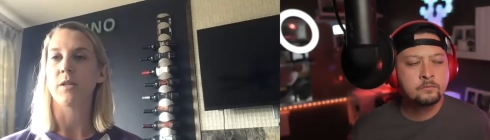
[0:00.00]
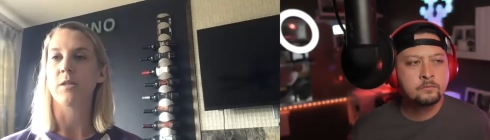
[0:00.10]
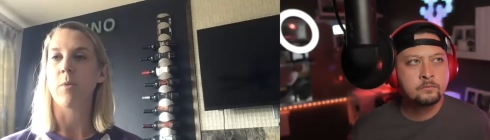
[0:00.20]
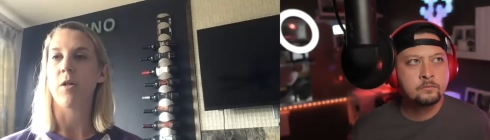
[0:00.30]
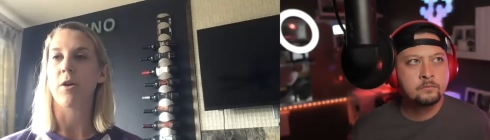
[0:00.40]

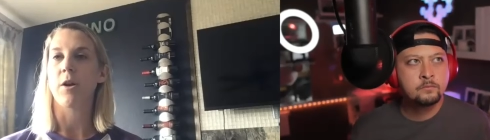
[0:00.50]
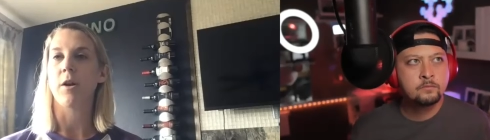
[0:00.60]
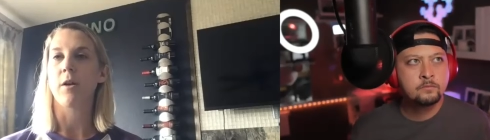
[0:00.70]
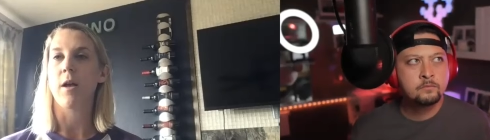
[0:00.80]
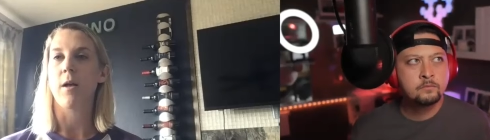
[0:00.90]
Speaker 1: smaller
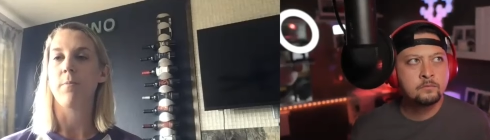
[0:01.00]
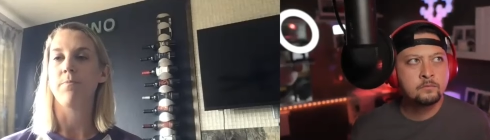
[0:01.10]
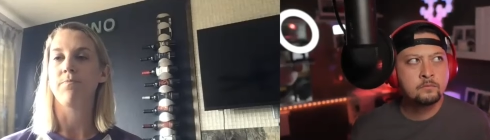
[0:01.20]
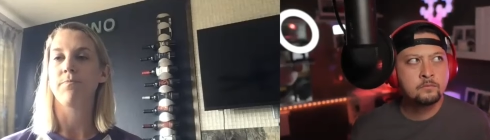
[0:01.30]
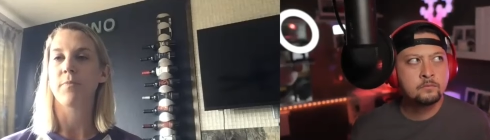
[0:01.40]

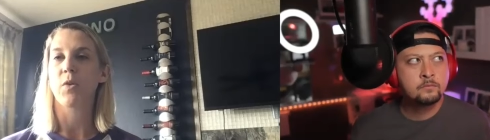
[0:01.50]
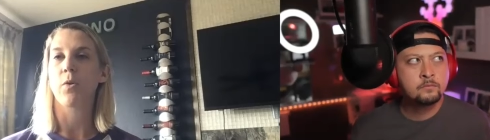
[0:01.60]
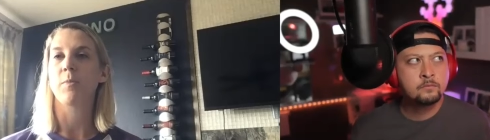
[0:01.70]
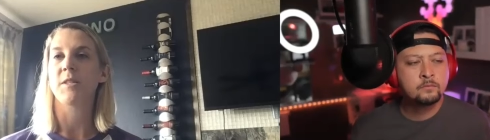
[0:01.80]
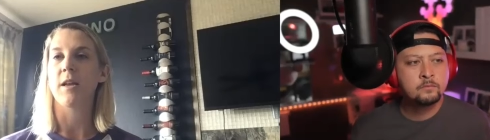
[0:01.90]
um,
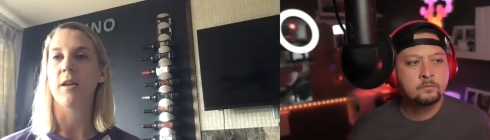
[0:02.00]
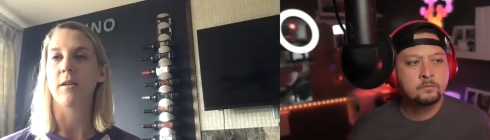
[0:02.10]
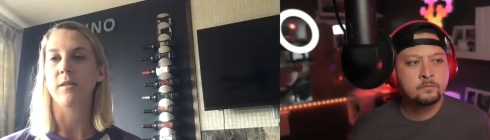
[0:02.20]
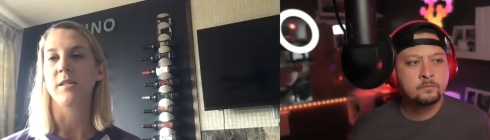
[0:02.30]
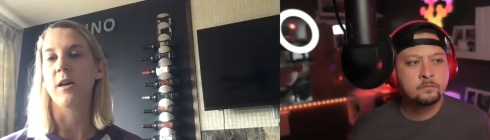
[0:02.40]
group
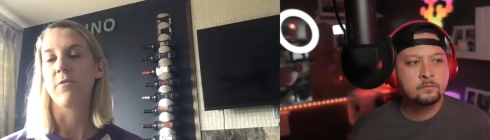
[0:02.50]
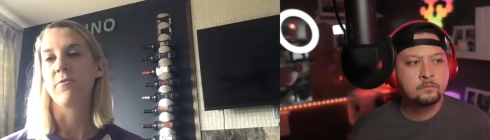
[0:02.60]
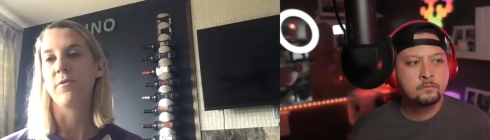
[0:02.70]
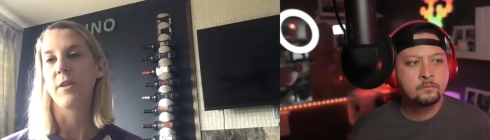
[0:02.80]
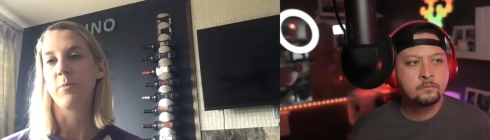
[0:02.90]
setting stuff
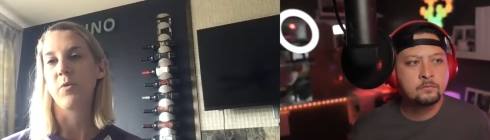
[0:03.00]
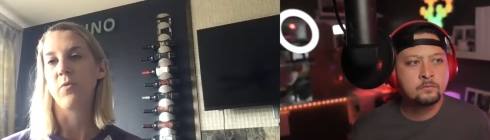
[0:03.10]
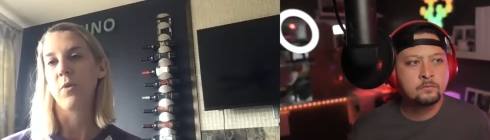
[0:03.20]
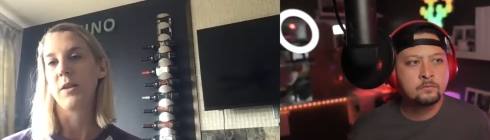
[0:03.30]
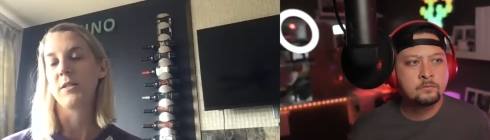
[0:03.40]

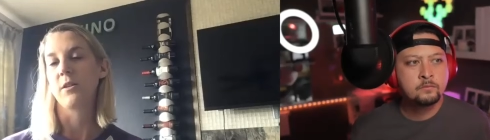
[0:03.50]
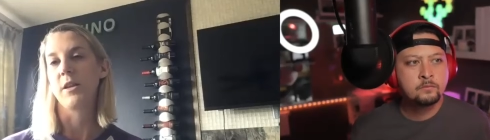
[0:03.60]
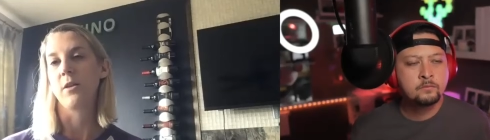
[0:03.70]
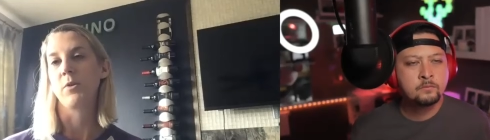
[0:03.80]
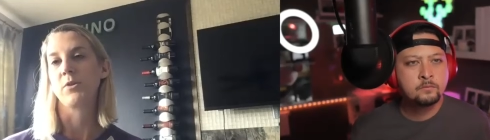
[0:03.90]
until
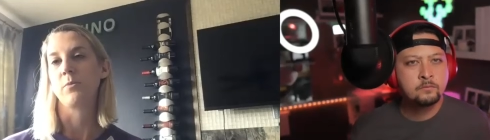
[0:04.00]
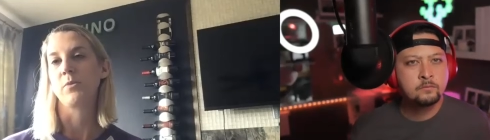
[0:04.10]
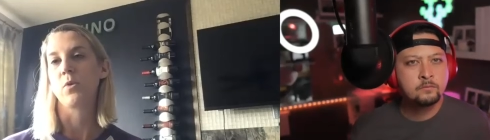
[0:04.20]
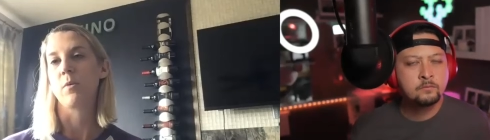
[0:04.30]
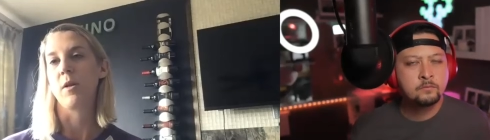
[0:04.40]
he
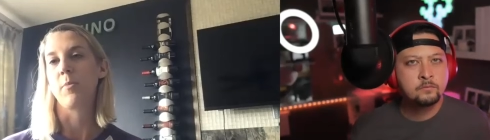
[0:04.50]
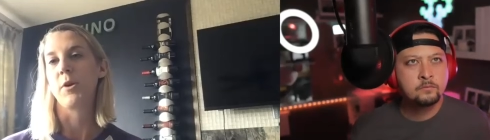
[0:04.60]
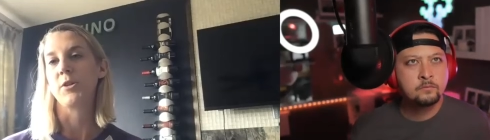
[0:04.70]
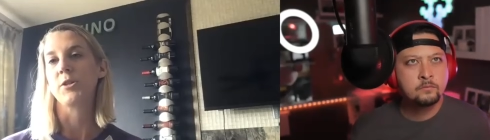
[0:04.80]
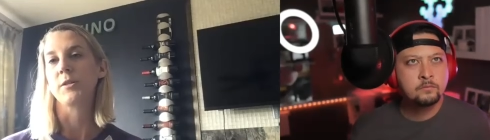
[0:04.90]
resumes normal
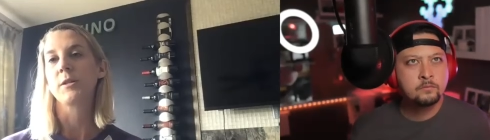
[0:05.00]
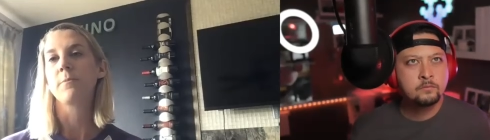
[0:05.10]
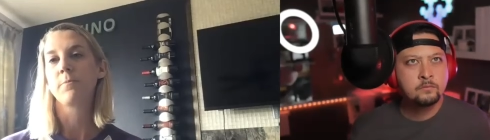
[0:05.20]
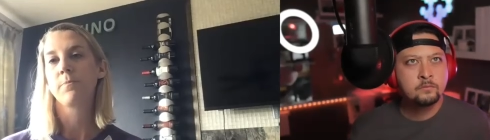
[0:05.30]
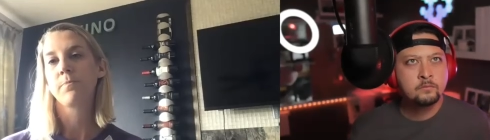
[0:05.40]
operations.
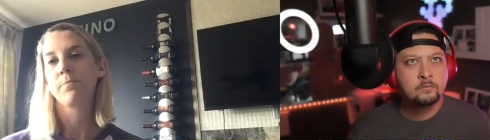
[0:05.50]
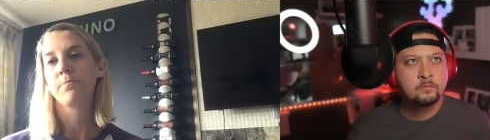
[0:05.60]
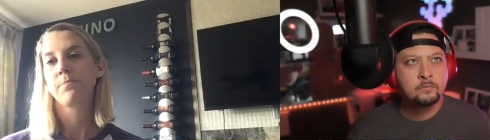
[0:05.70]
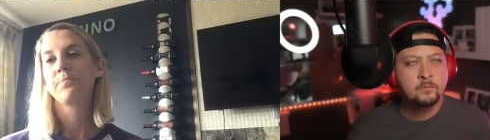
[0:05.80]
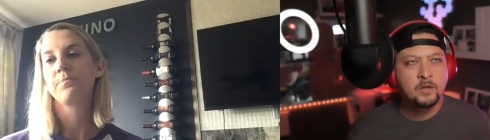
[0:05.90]

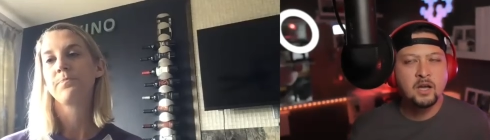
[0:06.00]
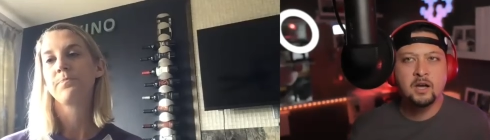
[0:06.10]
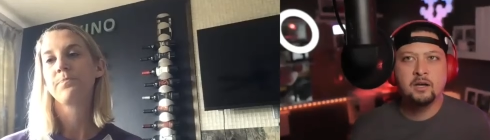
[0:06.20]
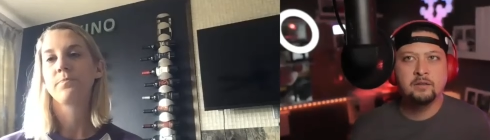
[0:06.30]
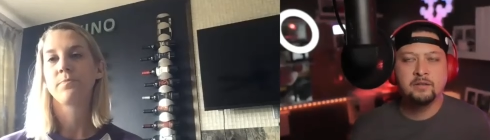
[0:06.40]

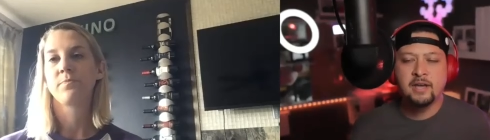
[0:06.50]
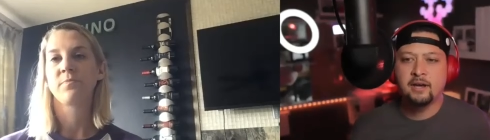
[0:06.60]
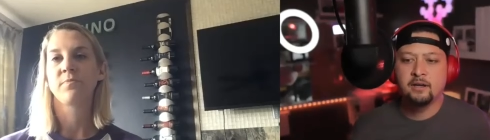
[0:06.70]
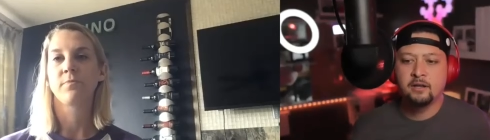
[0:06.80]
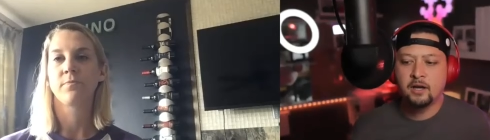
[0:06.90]
Speaker 2: Uh, yeah,
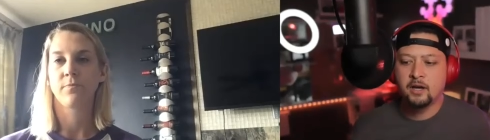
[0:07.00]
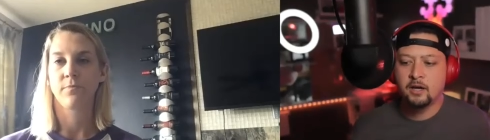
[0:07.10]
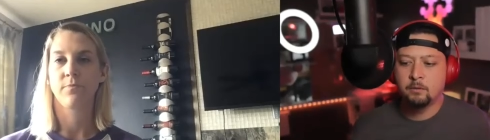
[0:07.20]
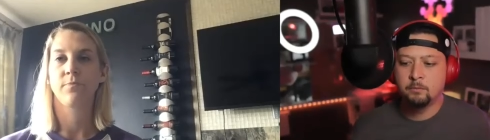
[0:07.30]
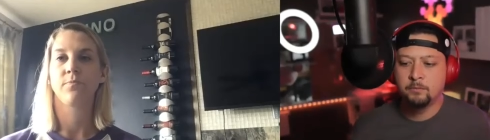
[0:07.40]

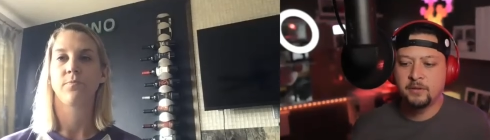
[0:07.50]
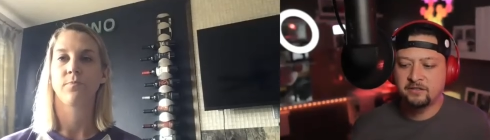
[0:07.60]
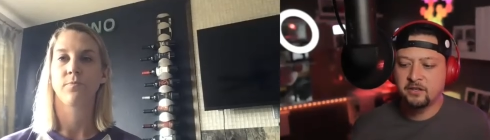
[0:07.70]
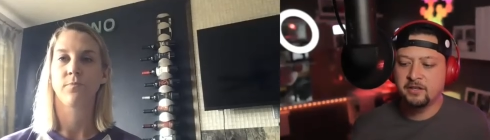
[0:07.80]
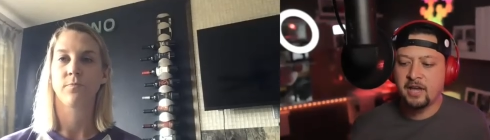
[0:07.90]
um, that's
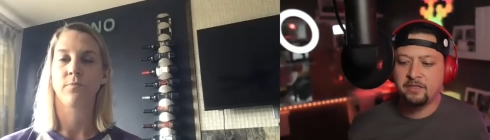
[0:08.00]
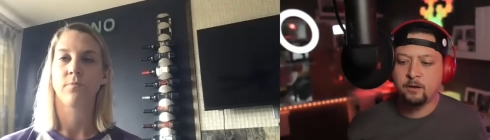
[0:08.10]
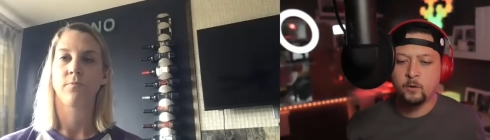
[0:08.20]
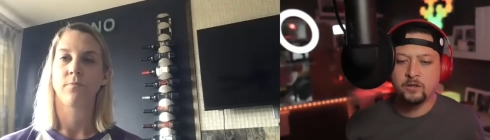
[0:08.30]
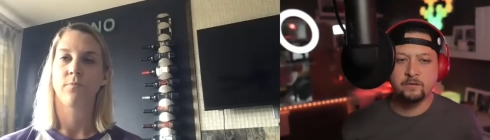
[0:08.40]
good. Yeah, I think
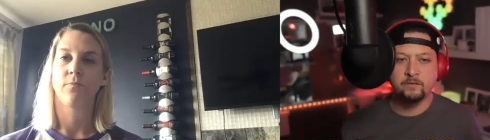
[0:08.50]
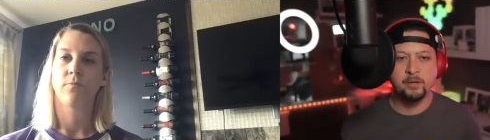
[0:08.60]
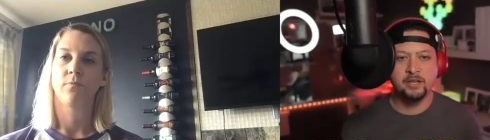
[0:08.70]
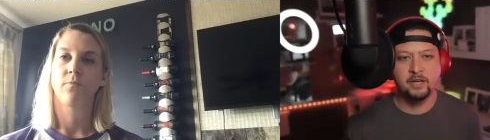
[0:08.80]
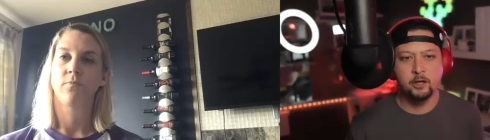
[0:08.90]
once
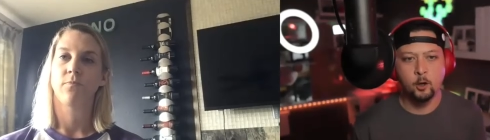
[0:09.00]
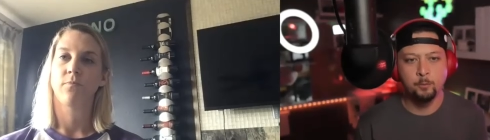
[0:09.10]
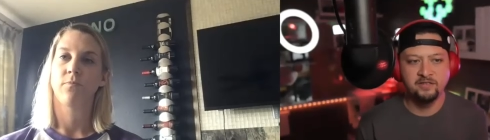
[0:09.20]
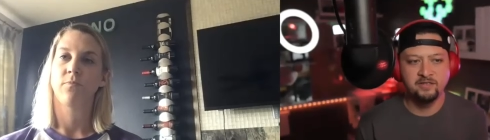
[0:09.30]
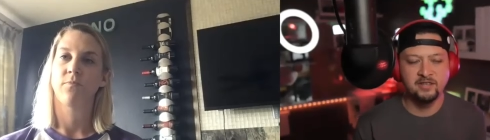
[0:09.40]
everybody kind of
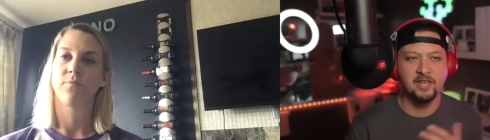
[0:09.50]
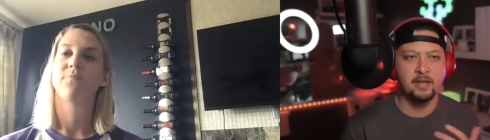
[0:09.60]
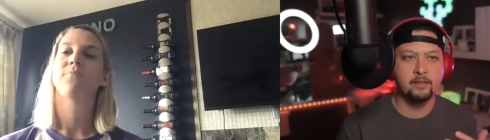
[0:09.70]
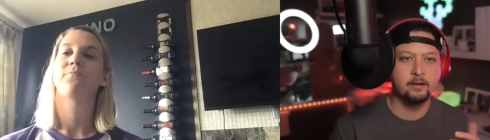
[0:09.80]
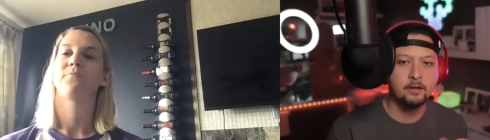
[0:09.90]
opens
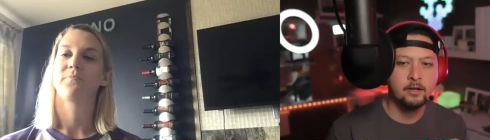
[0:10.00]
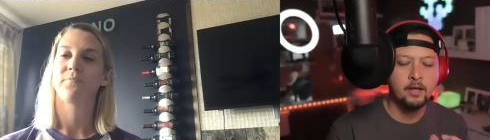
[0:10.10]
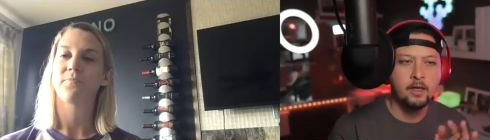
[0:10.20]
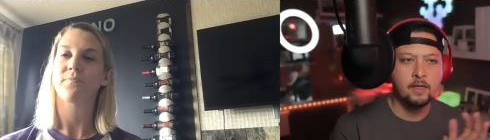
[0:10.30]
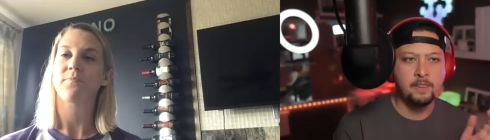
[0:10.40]
together,
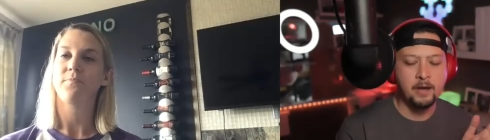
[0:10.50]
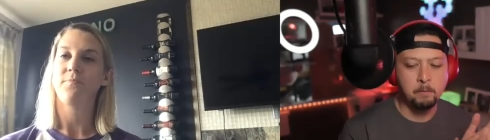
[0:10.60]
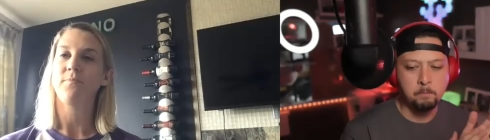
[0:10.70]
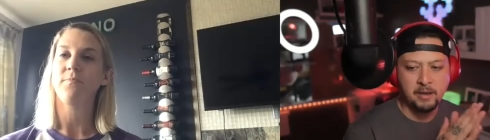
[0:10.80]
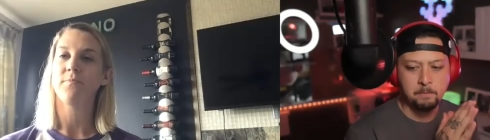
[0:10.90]
that
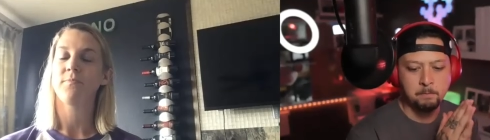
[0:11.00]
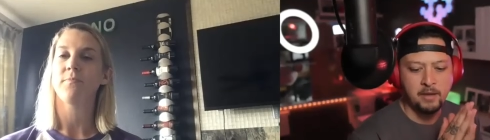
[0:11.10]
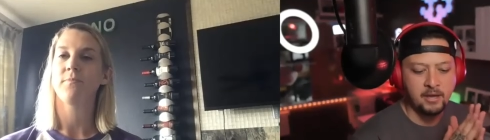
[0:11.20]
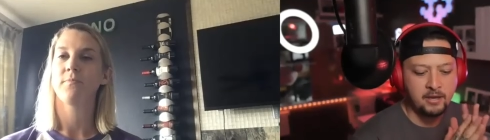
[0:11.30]
might make